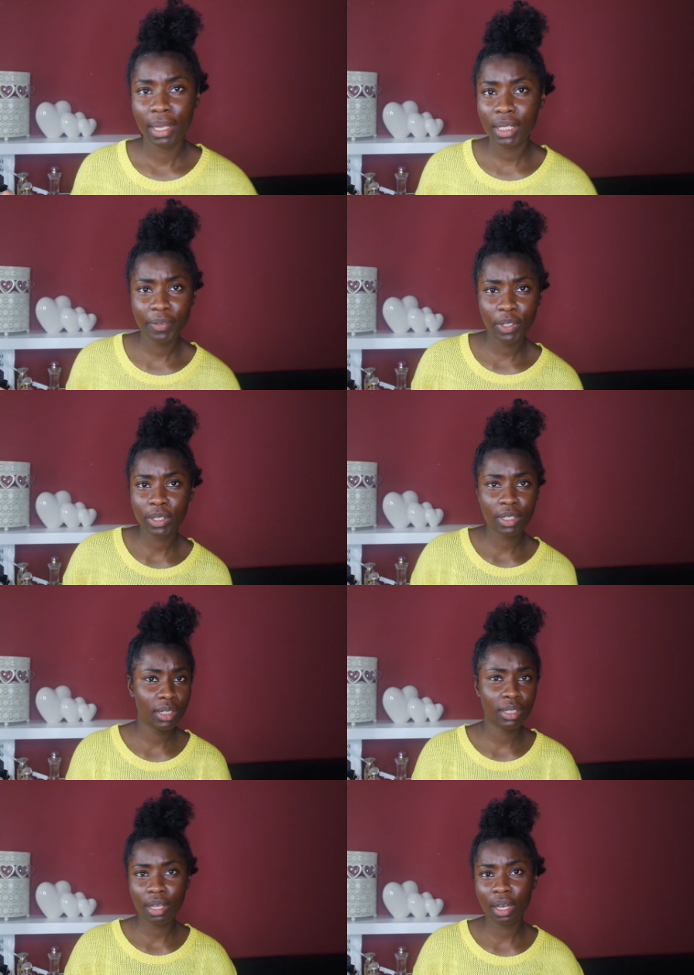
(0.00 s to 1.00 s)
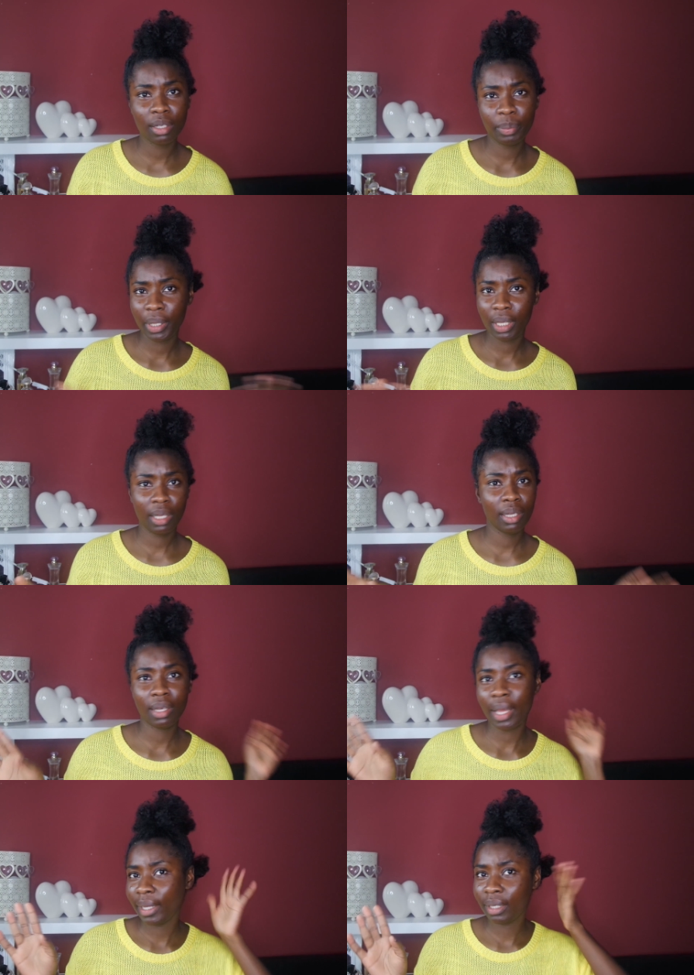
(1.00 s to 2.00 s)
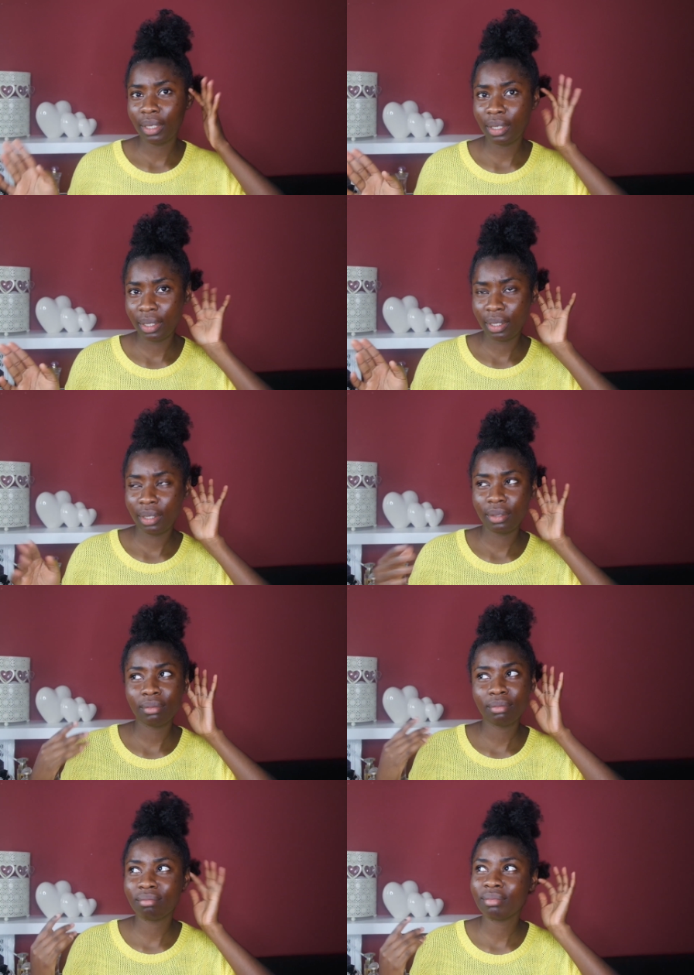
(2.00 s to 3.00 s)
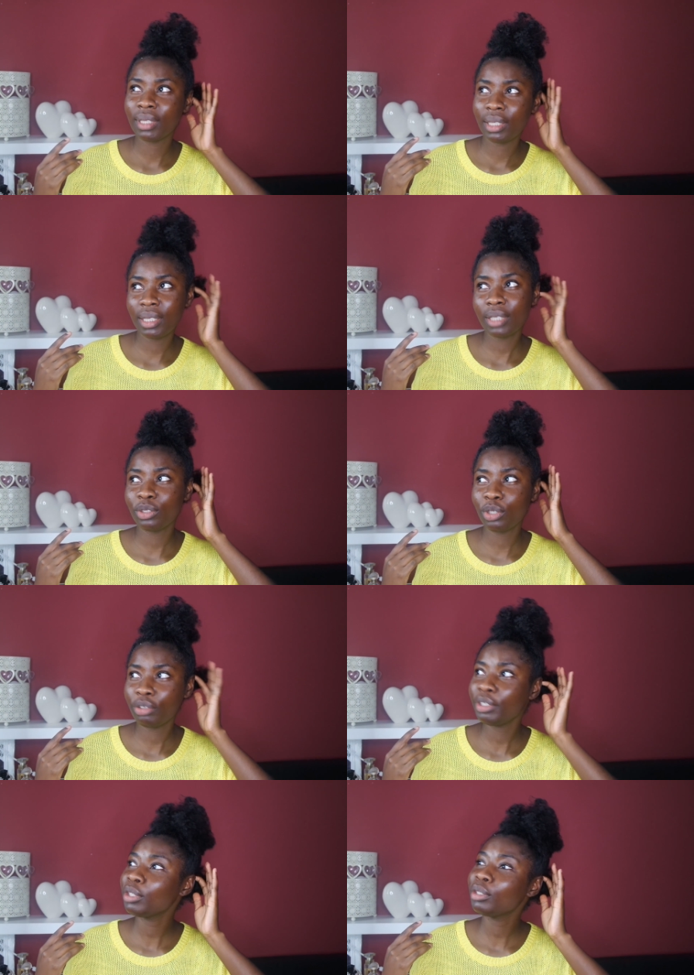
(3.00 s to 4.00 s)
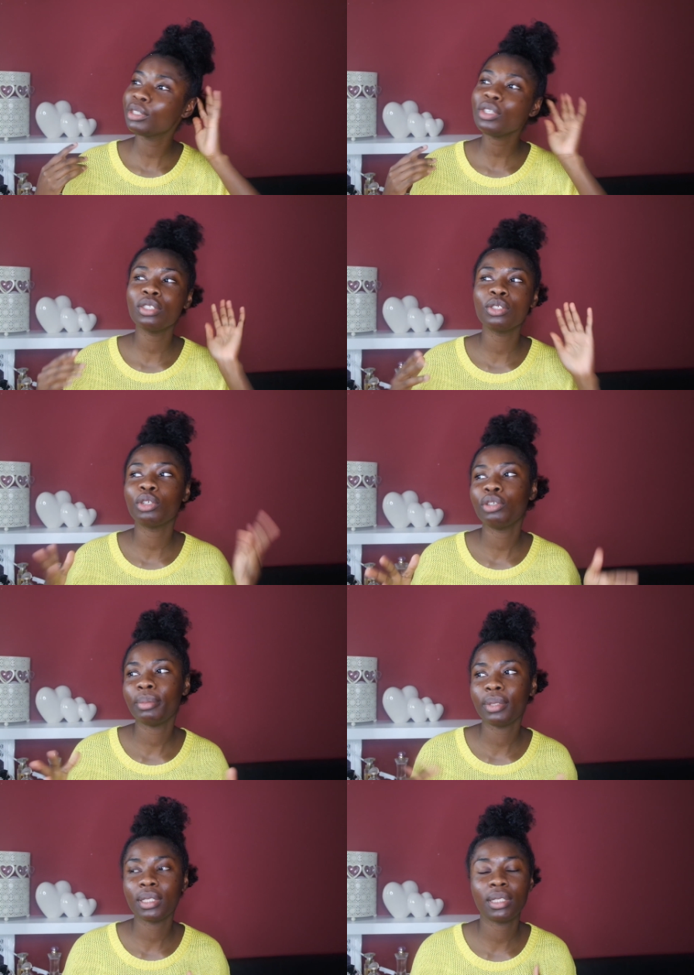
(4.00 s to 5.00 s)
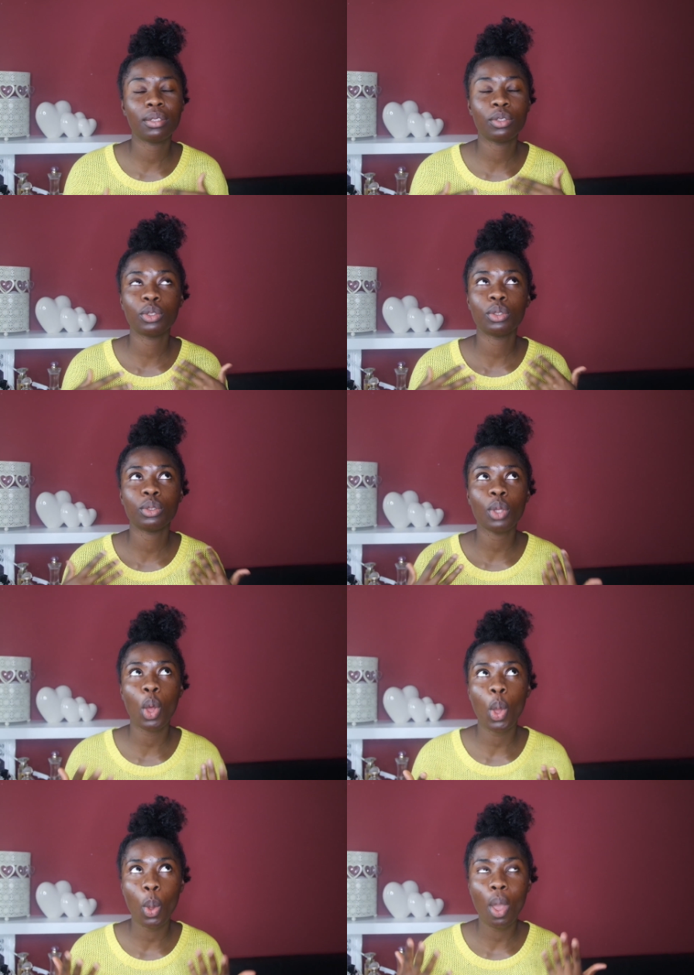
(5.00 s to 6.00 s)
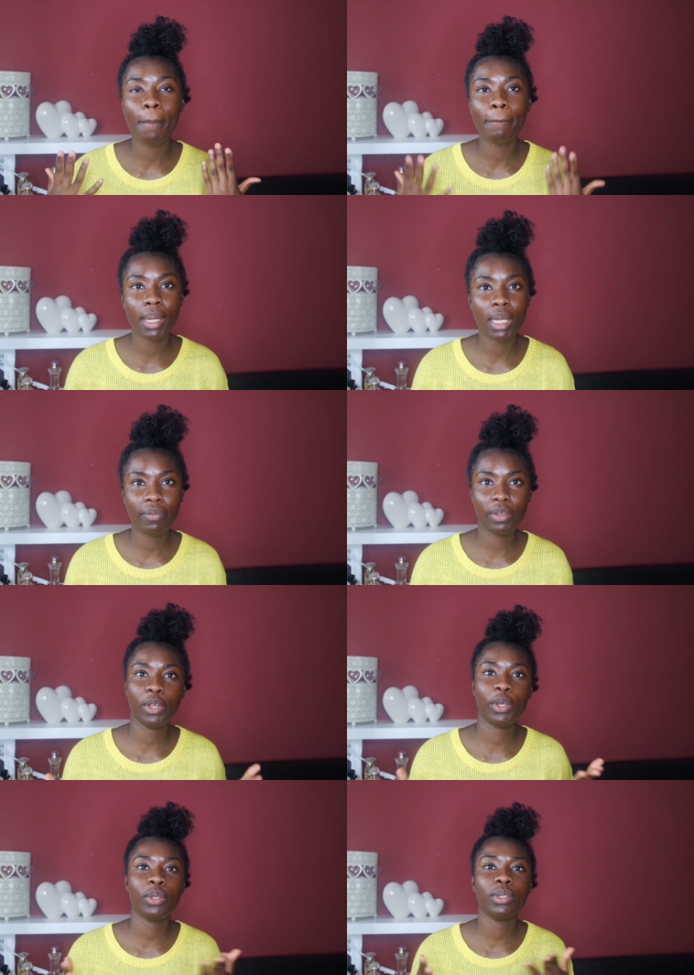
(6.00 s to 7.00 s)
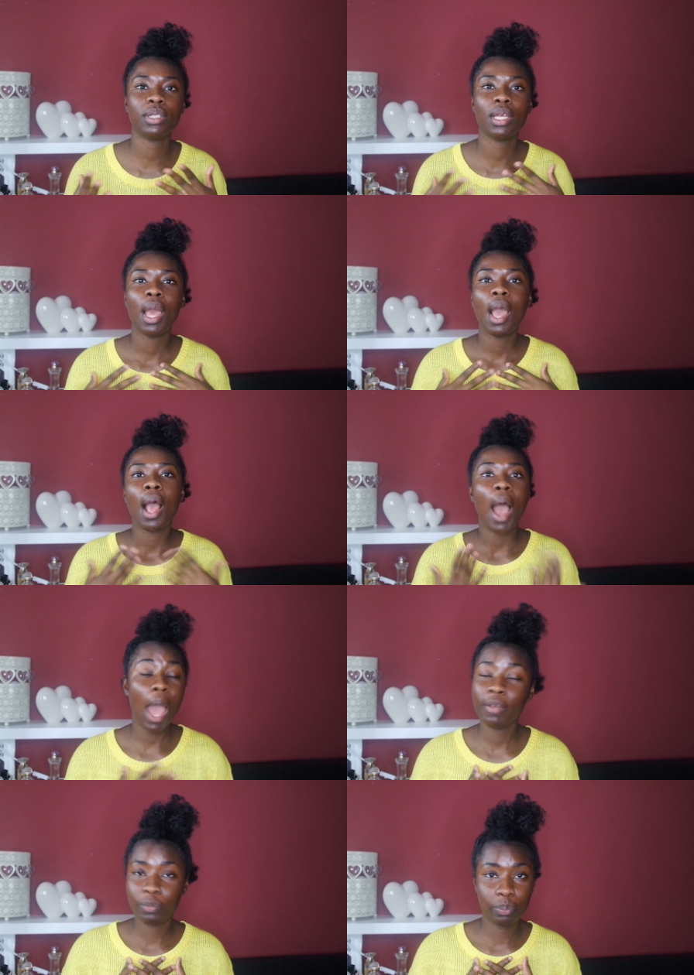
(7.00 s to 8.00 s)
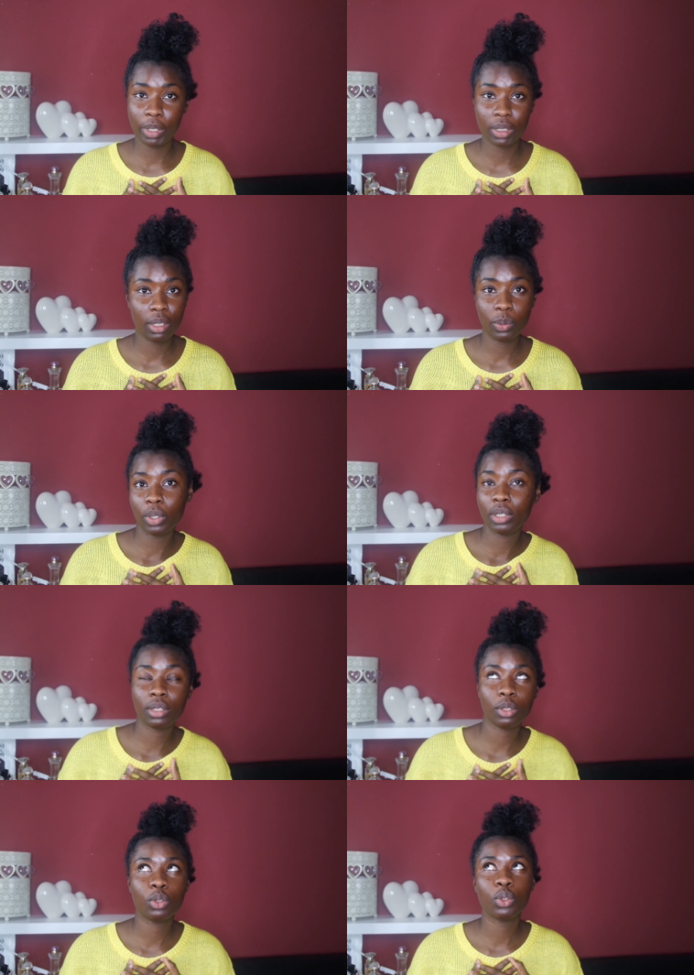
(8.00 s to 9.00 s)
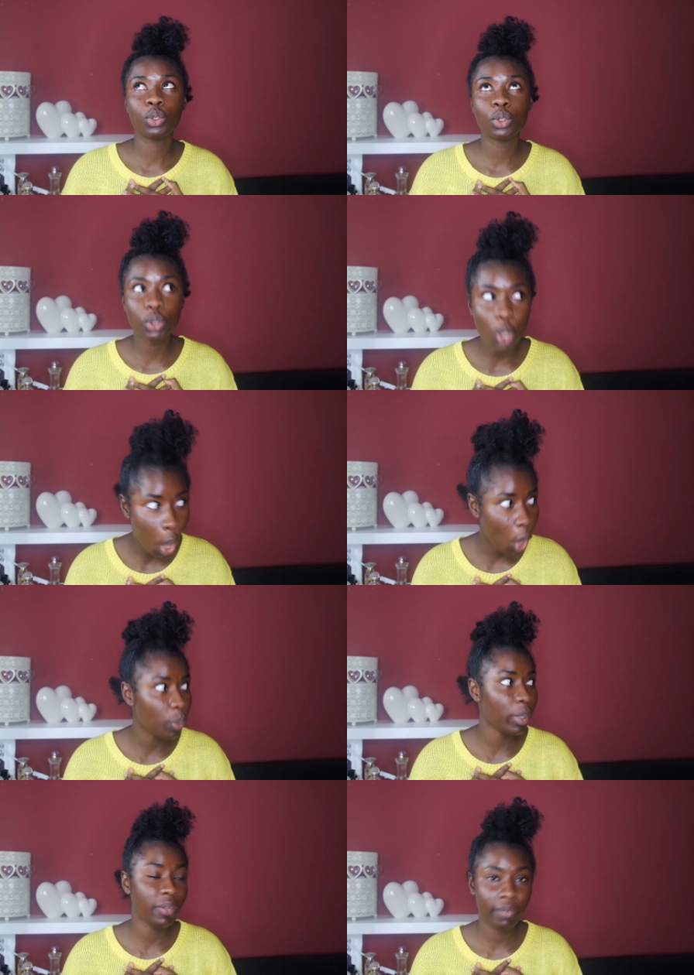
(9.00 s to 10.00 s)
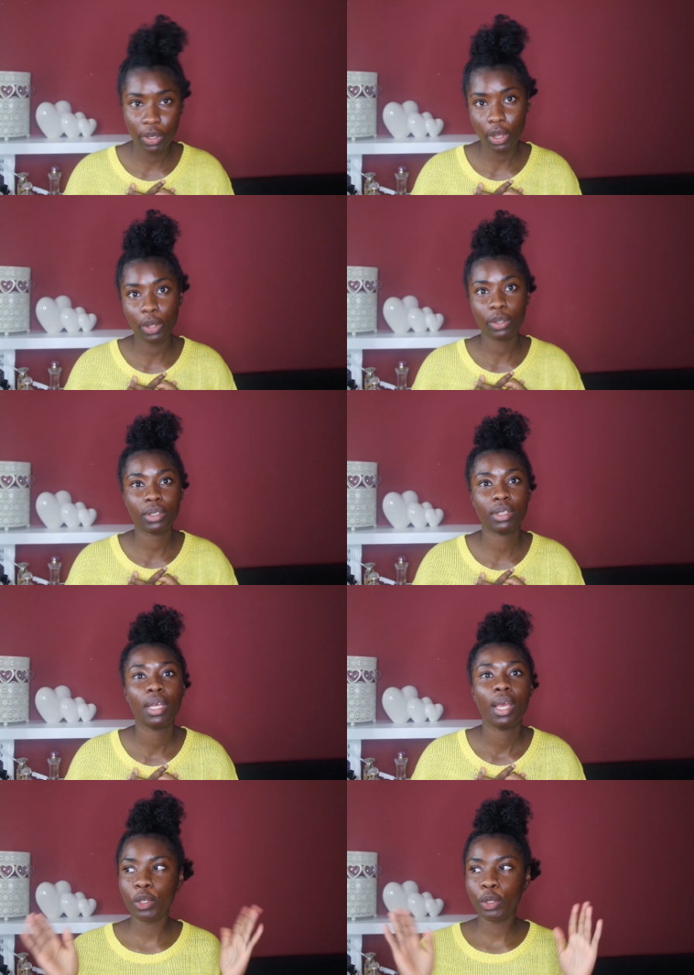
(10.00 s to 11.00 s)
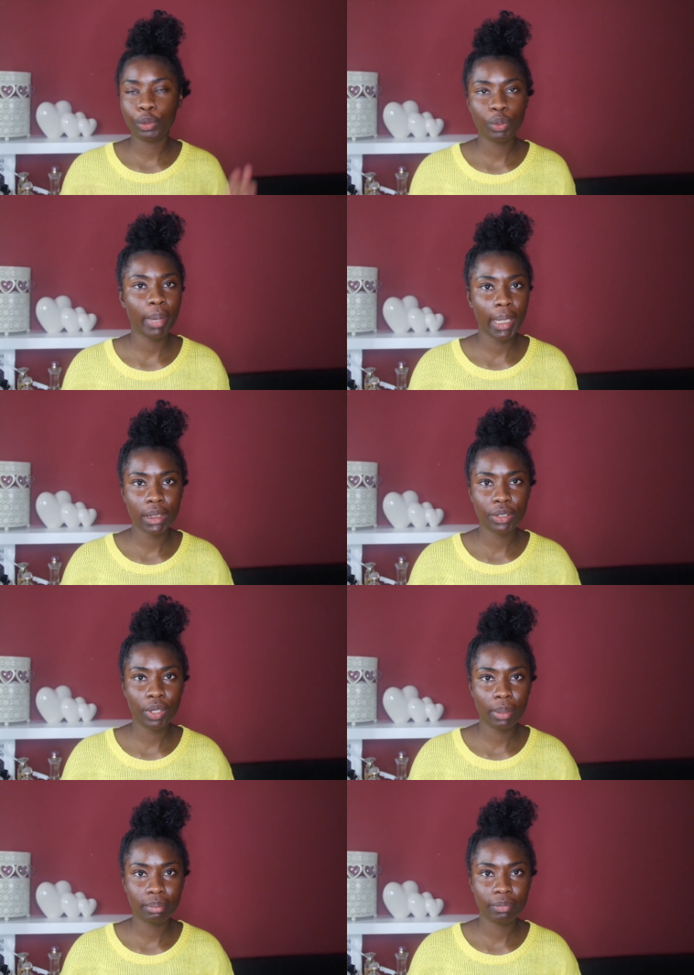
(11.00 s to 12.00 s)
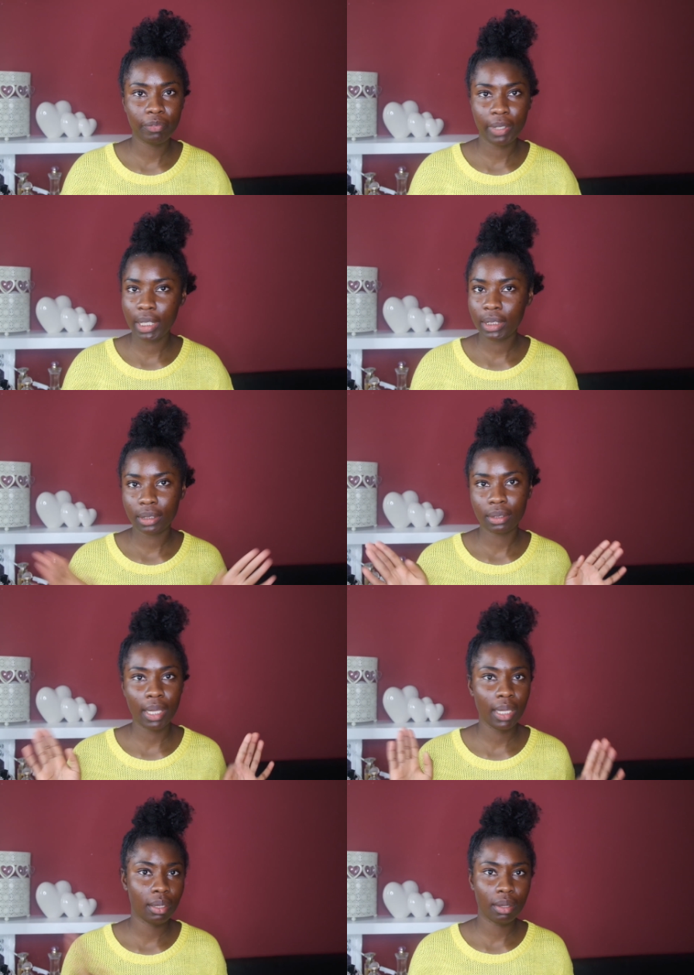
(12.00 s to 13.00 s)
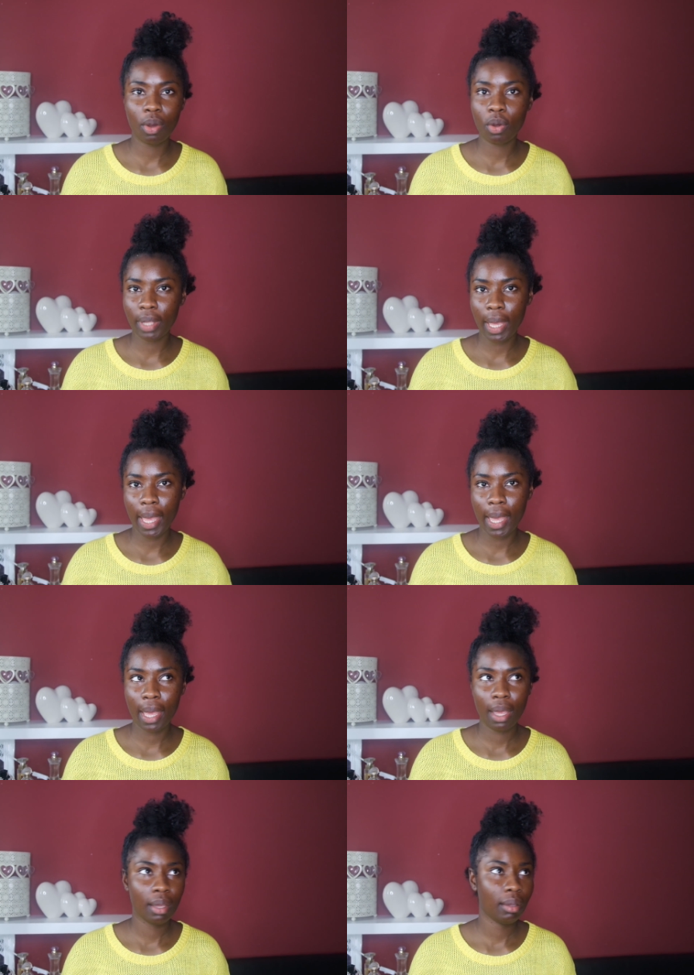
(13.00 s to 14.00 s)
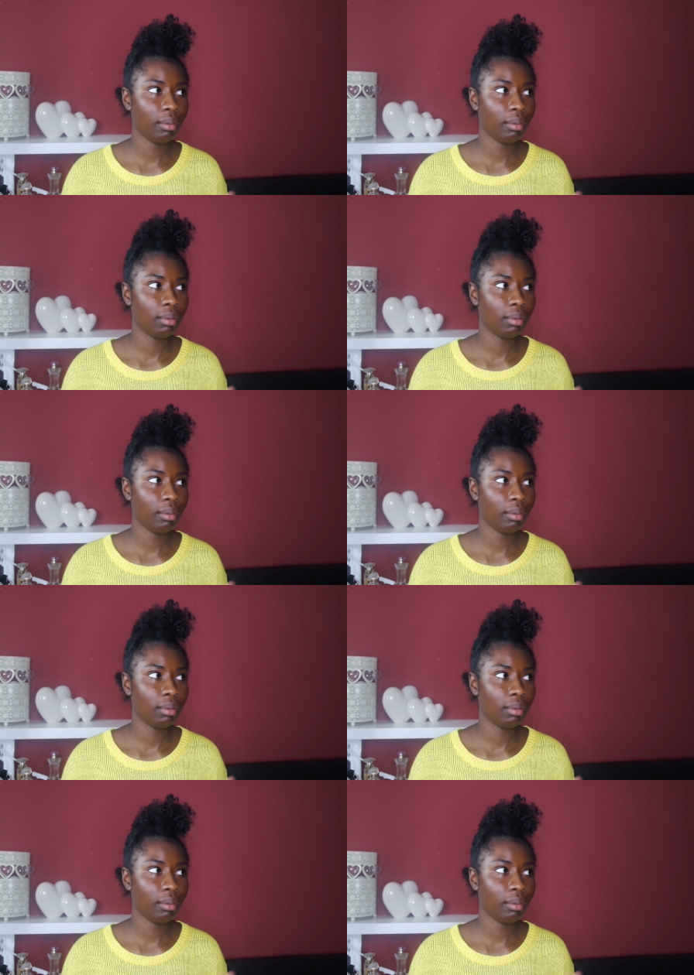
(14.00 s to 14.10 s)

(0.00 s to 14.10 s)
This video is not going to be like is it a tutorial? It's not a tutorial because there's so many videos. I've personally watched so many videos. If you look through my Instagram feed, like all the hair